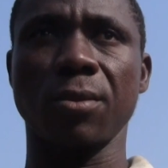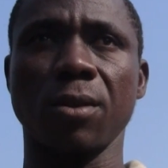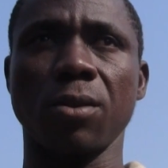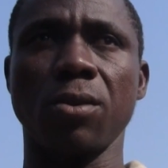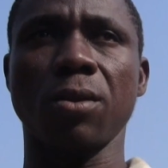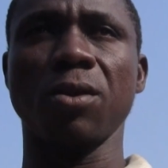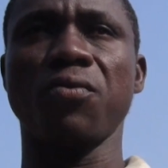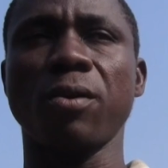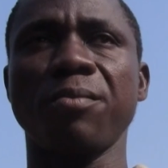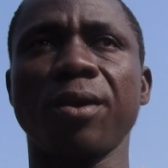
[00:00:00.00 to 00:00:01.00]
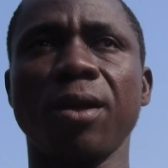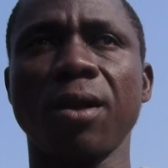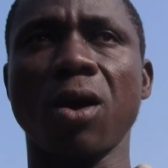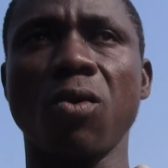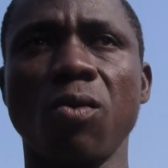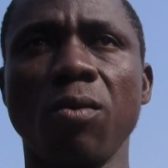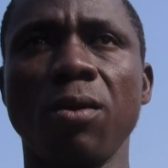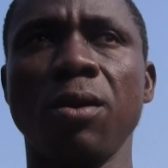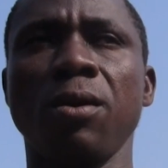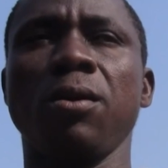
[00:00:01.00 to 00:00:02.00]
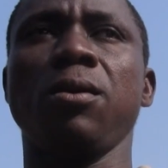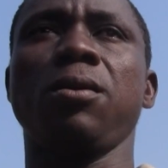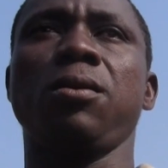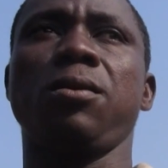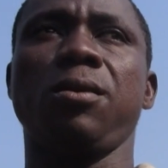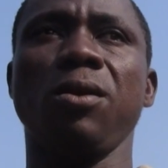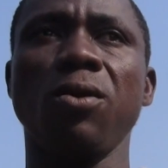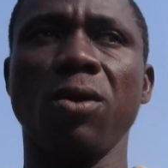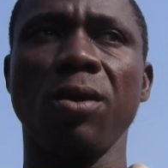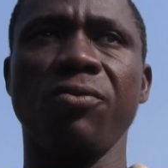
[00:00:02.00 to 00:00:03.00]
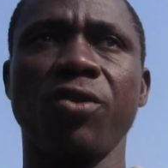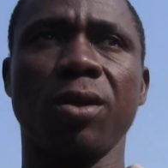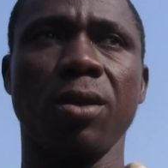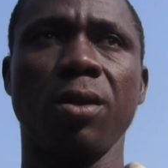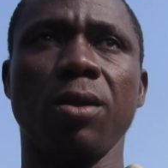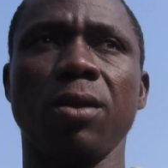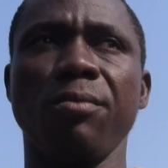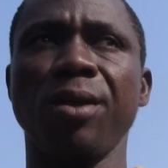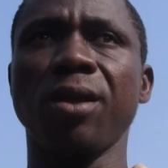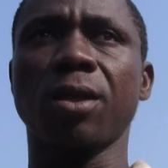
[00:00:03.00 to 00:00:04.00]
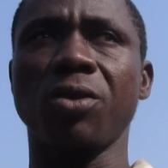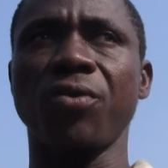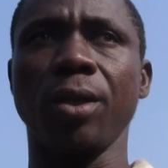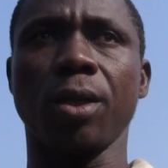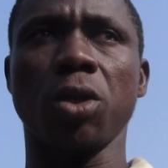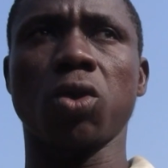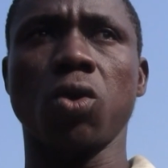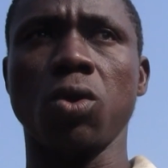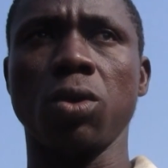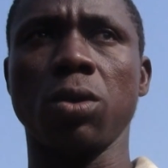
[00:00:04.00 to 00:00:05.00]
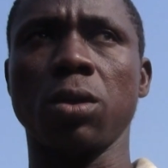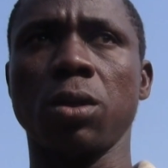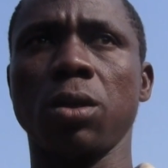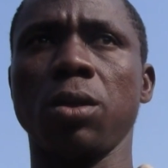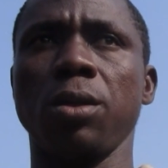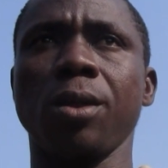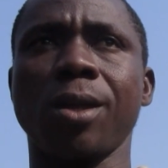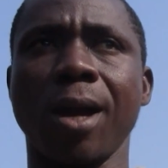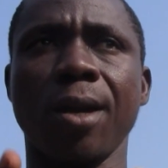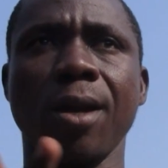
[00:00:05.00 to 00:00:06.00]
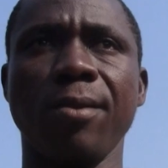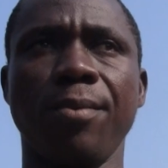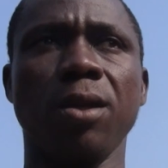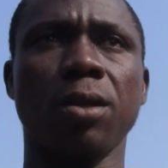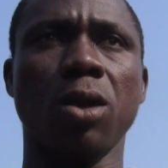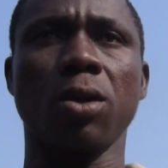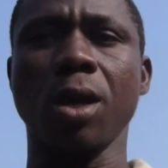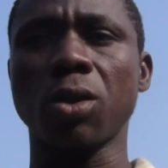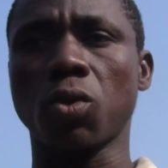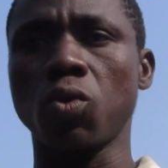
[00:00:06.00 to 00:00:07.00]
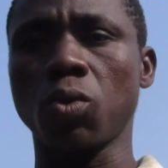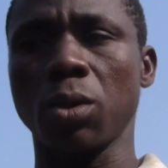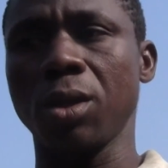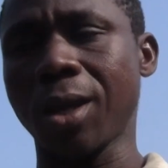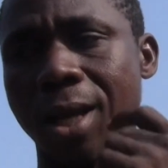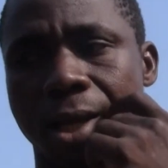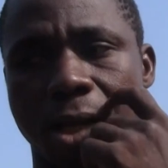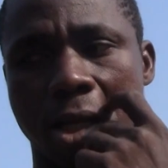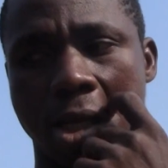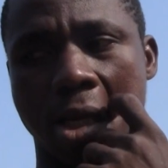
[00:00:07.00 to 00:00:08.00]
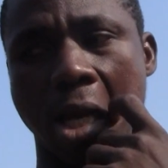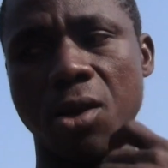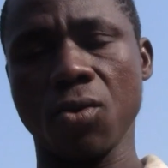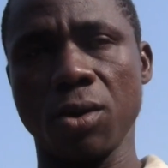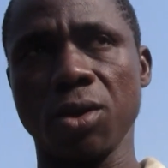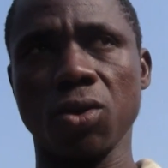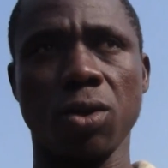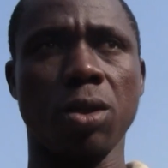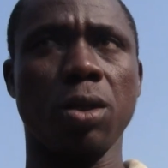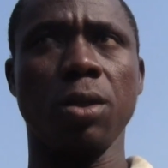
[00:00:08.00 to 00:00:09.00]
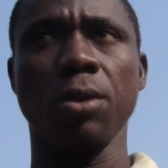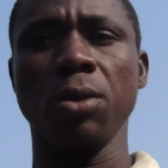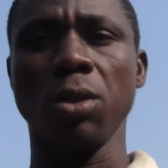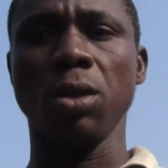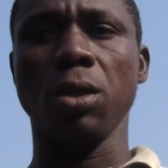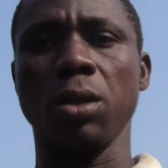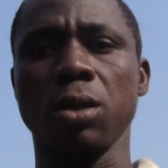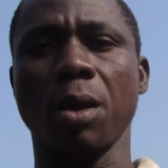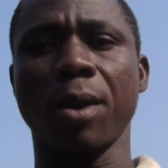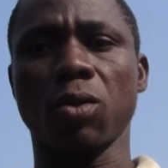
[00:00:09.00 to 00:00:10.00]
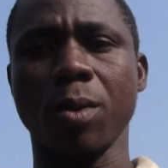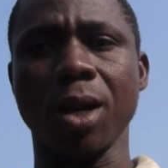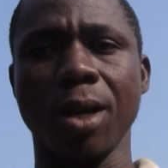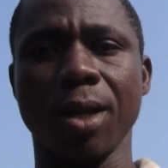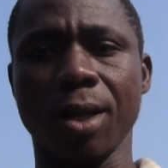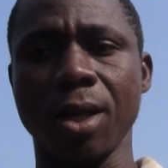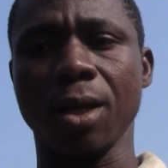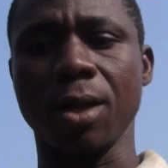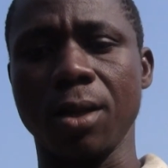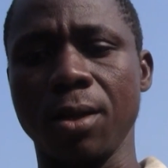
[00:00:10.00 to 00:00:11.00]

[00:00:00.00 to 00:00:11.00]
So from there now, they investigate the Minister of Education in Canada, the place now. You can't check out the condition there. The must man and check.